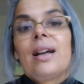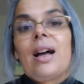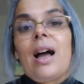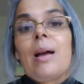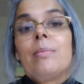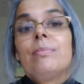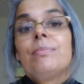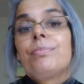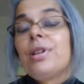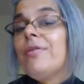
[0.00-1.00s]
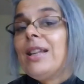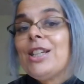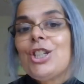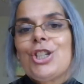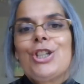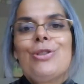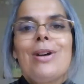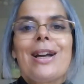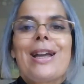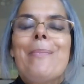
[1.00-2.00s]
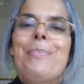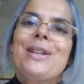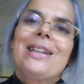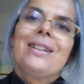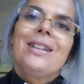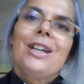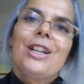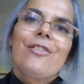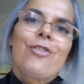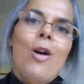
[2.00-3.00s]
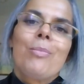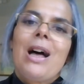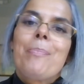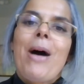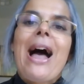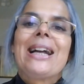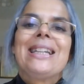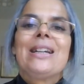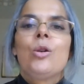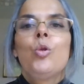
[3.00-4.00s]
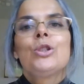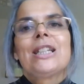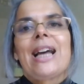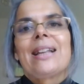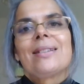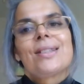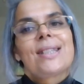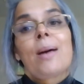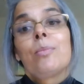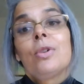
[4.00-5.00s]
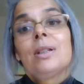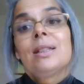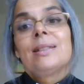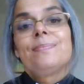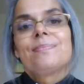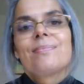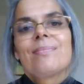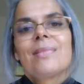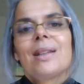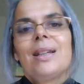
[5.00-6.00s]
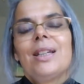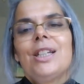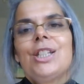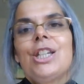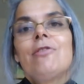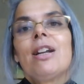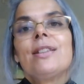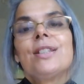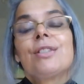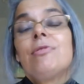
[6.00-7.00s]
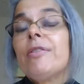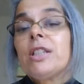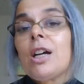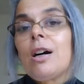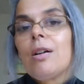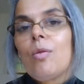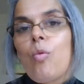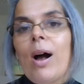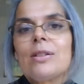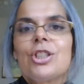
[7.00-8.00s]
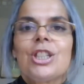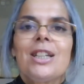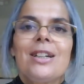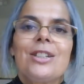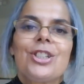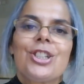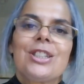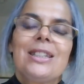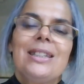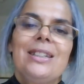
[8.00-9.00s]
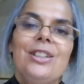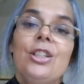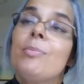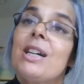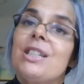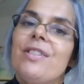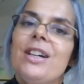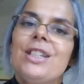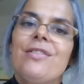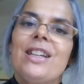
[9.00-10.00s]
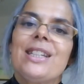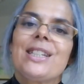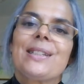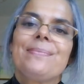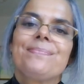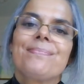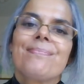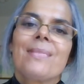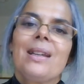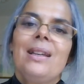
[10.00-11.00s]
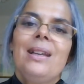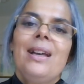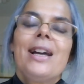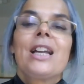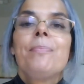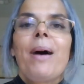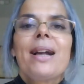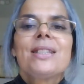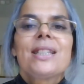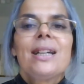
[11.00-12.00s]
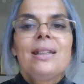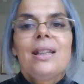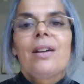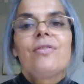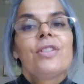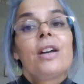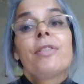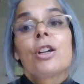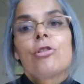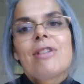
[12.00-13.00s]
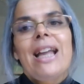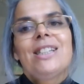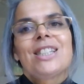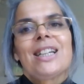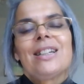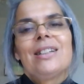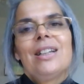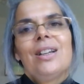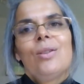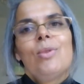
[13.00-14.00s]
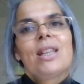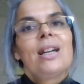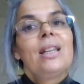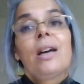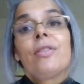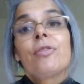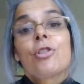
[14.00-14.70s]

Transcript: I'm privileged to accompany and learn from a pioneer ordinand, Sam Wernham. She runs Rev'd Preb Wild Church, you might have heard of it, and combines her love of the Creator with her love of